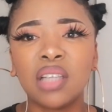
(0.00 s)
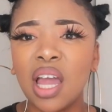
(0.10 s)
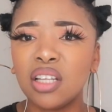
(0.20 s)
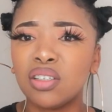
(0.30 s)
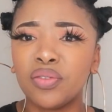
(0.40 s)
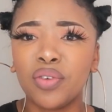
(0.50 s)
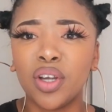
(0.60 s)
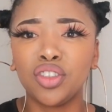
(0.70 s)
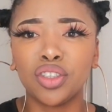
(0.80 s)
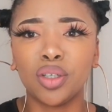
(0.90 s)
tight
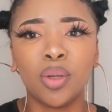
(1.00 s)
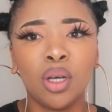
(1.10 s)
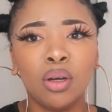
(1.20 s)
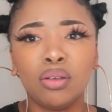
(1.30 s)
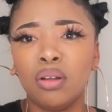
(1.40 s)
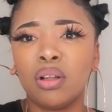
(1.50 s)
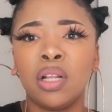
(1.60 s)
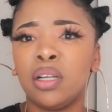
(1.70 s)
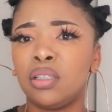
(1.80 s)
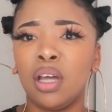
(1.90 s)
friendship.
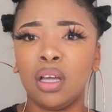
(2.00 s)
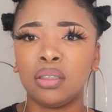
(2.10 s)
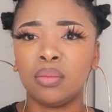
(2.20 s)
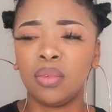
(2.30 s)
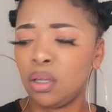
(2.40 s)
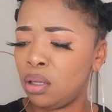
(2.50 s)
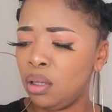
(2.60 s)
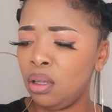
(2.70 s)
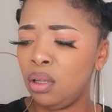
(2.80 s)
Nontlahla dies. I'm like,